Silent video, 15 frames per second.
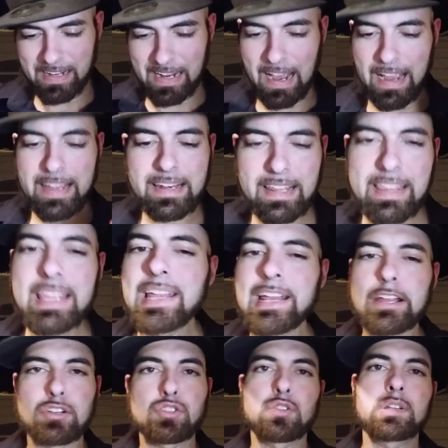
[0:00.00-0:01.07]
kind of the
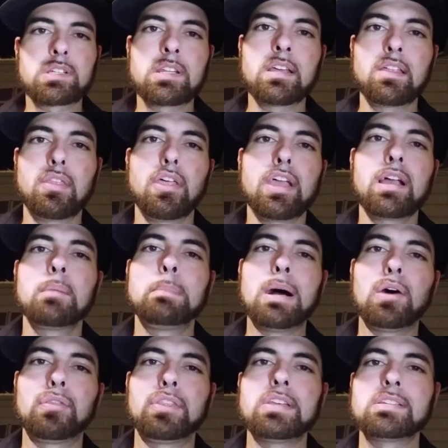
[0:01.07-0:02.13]
interesting thing
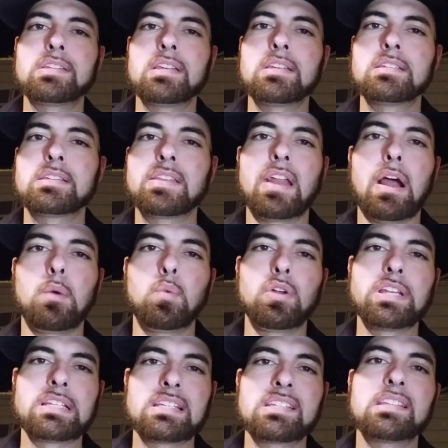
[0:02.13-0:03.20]
about this is that I
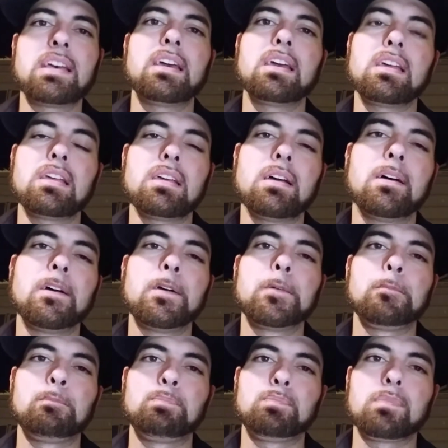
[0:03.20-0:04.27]
wouldn't say
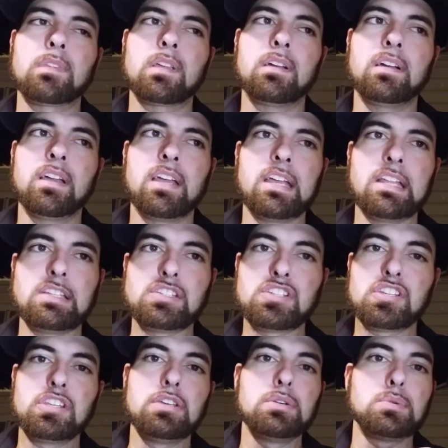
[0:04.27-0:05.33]
it
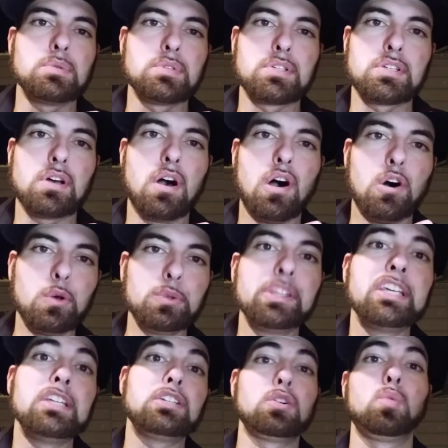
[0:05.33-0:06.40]
skews
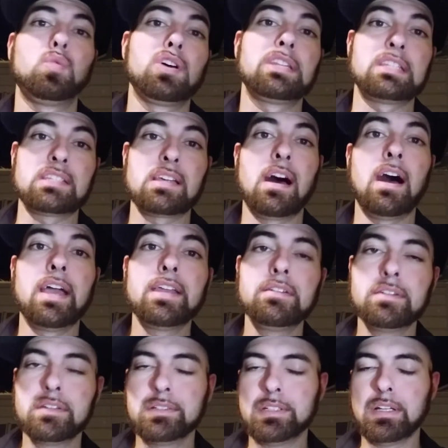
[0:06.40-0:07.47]
only to one
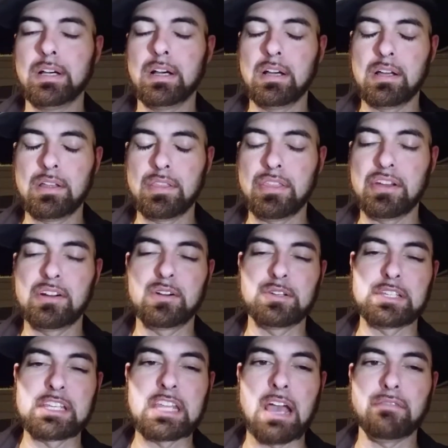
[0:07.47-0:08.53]
side.
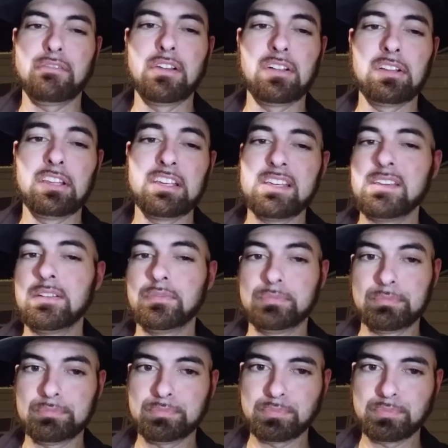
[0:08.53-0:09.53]
There's definitely